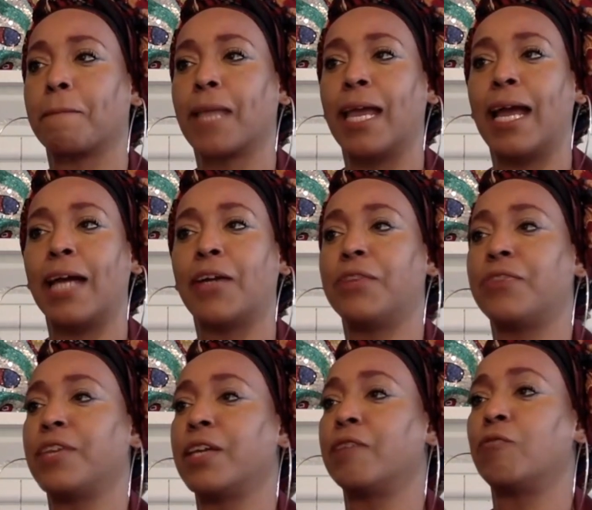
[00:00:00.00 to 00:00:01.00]
and I couldn't
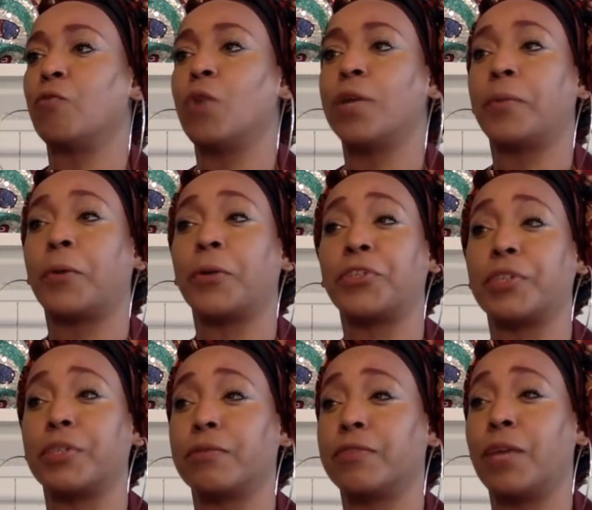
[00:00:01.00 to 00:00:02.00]
think of one
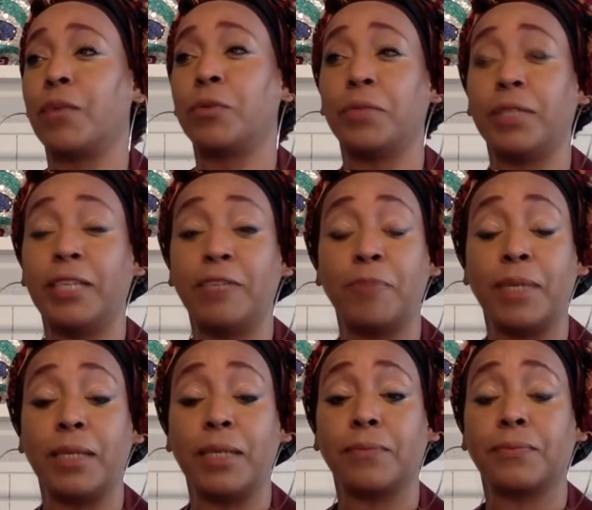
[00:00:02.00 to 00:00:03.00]
person that would believe me.